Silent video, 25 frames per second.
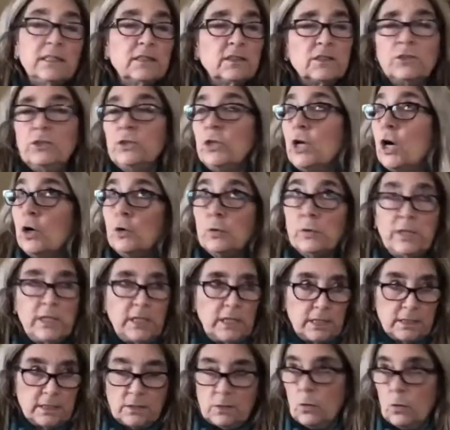no
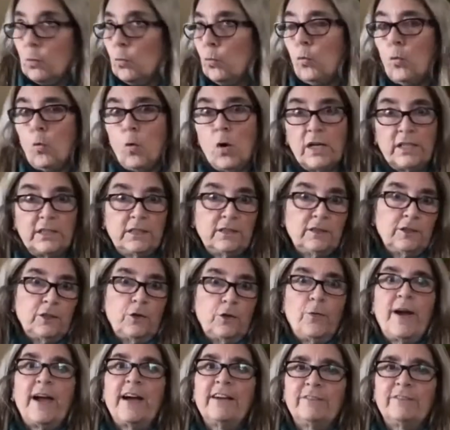diss
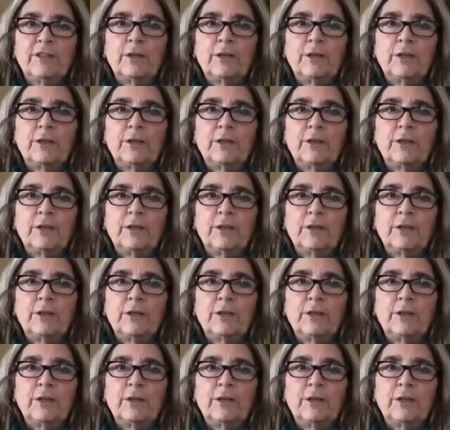whatsoever,